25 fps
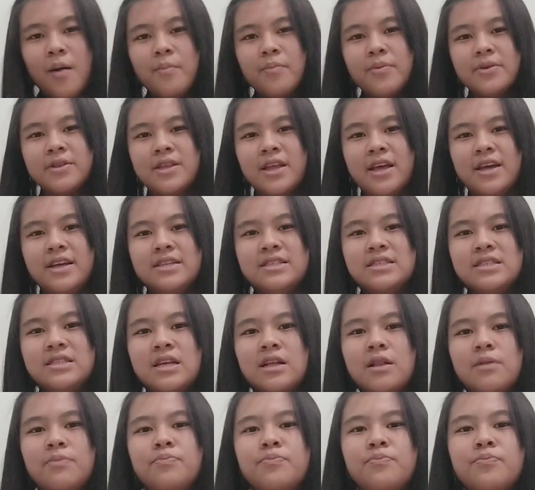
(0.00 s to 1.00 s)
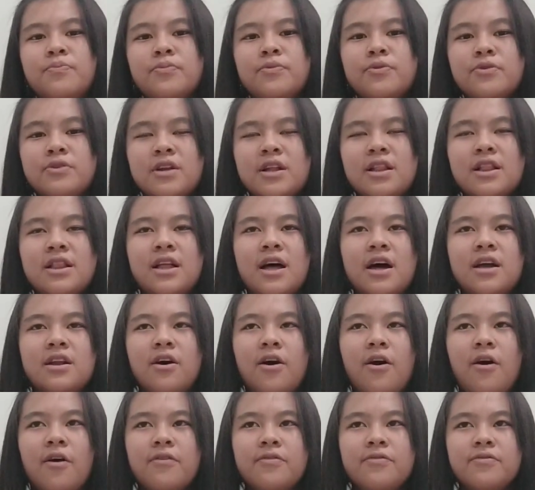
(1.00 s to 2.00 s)
but they still put a lot
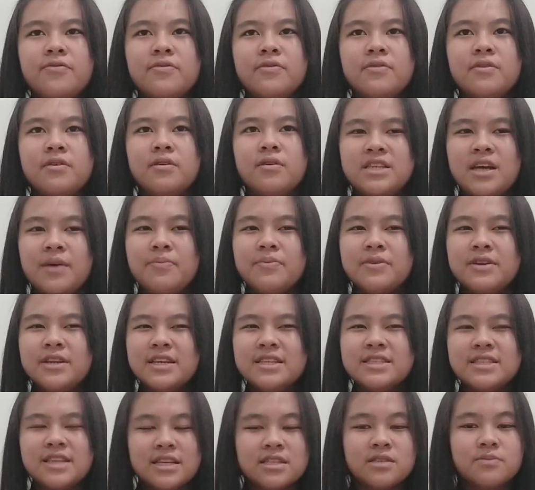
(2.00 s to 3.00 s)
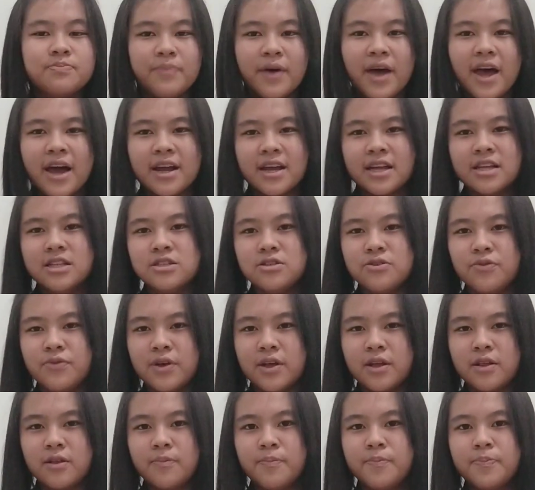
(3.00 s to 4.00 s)
of Japanese aspect
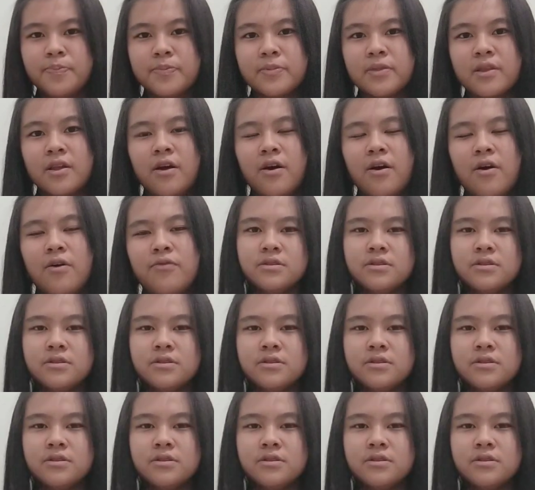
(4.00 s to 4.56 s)
into it.